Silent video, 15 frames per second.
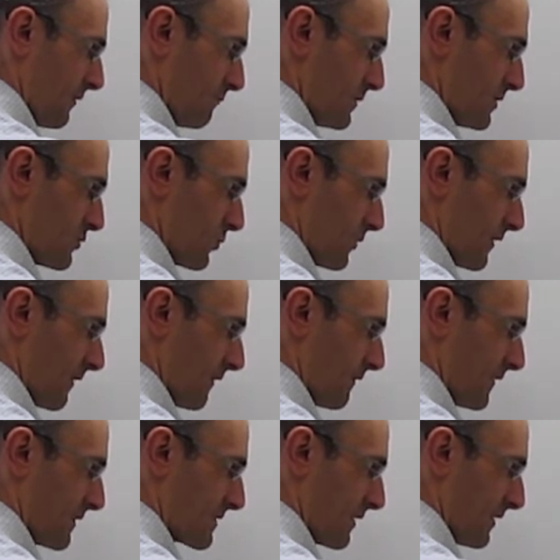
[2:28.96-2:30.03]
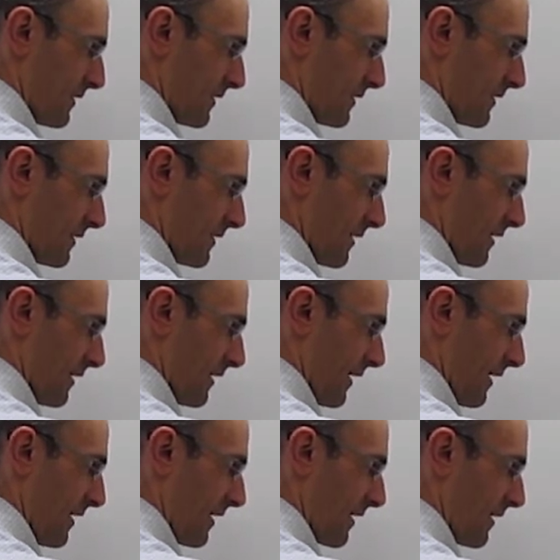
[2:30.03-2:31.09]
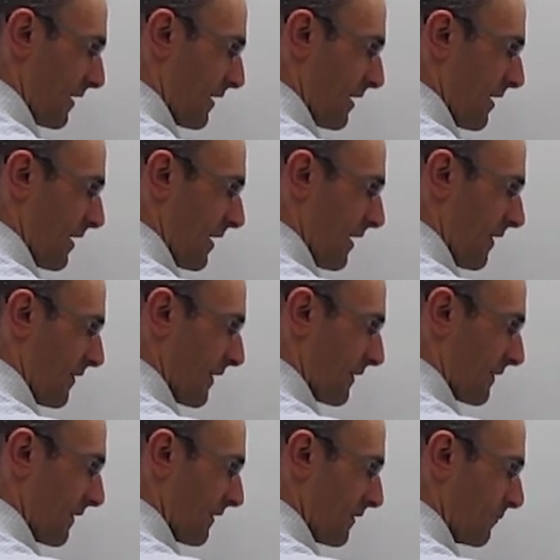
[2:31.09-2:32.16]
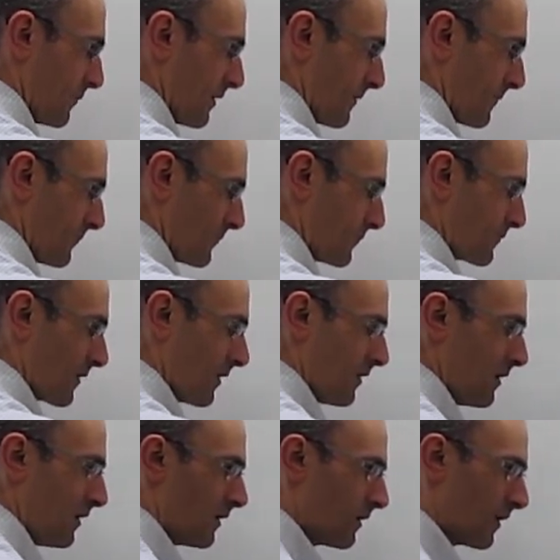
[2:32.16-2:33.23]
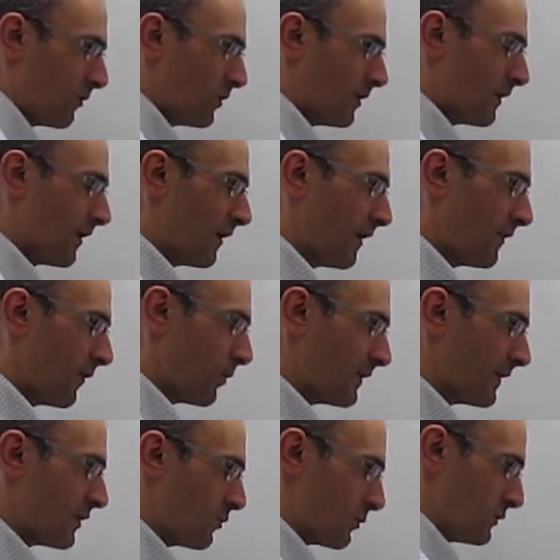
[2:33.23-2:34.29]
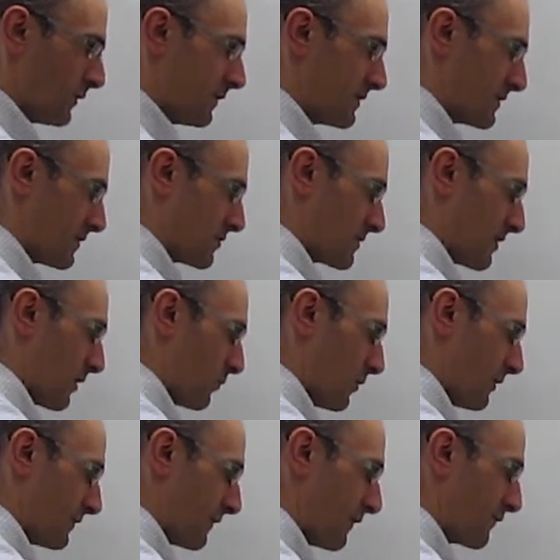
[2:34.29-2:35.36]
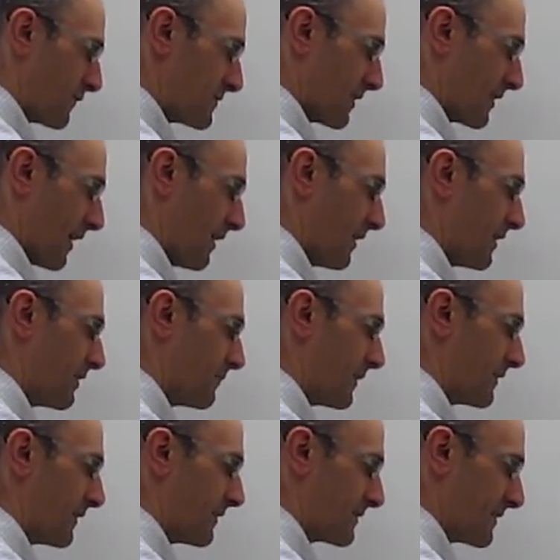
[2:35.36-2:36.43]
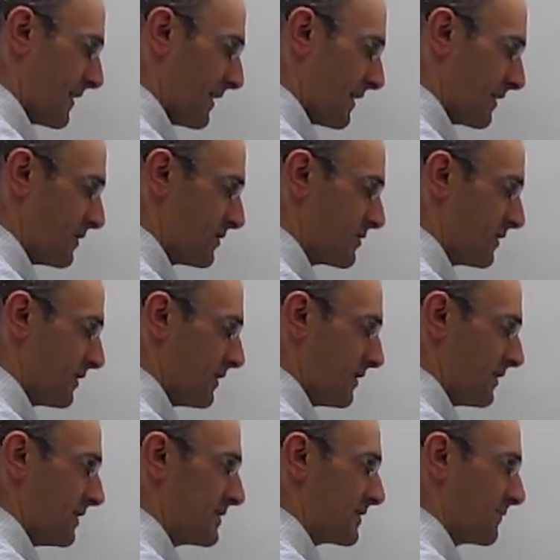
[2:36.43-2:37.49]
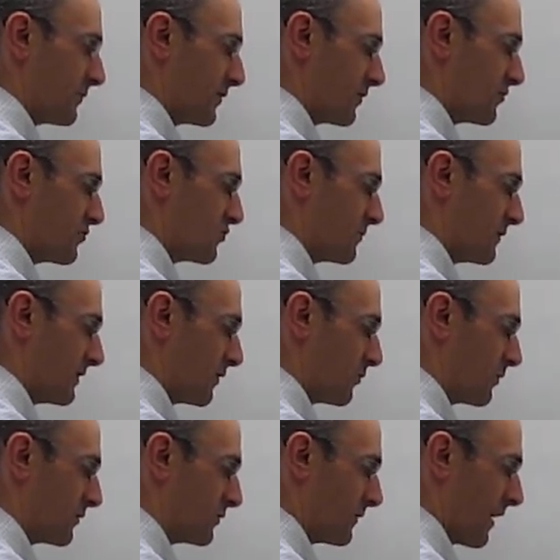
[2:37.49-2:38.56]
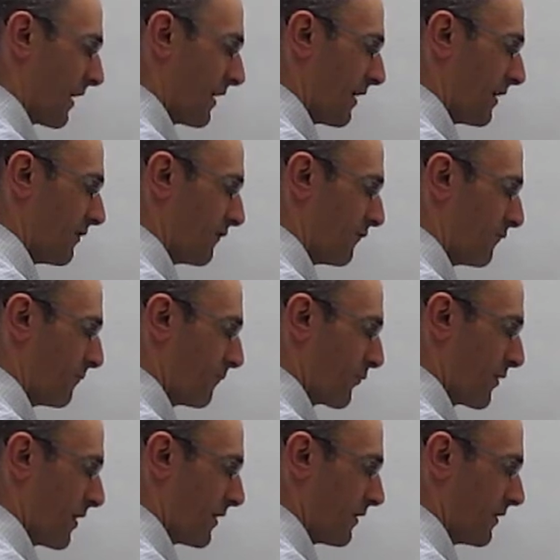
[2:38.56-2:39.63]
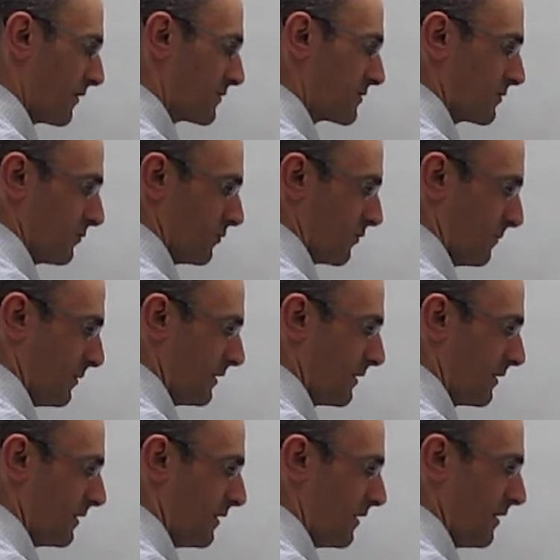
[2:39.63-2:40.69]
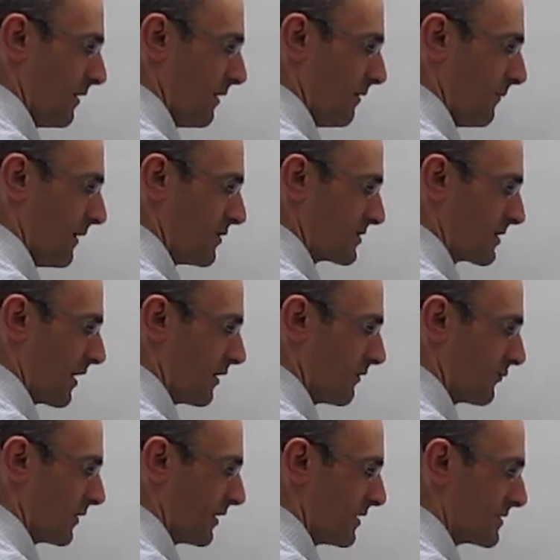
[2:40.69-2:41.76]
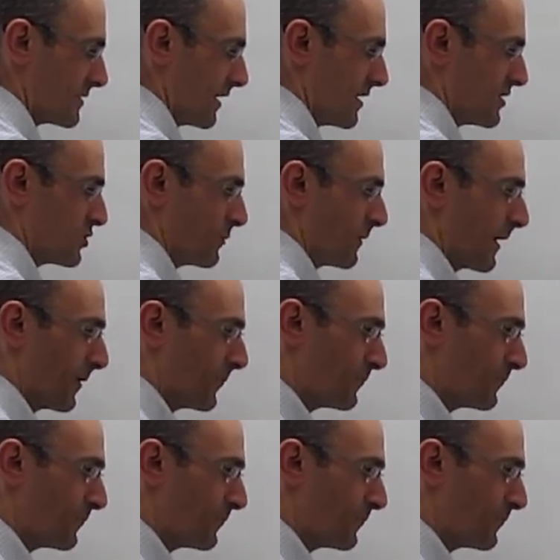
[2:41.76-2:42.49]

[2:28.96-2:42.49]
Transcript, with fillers: between this line uh, A and that line B. Okay, well, uh, the way that you would do this is to say, well, the difference in height, my delta H, is simply going to be equal to the height of products, or B, minus height of reagents H sub A.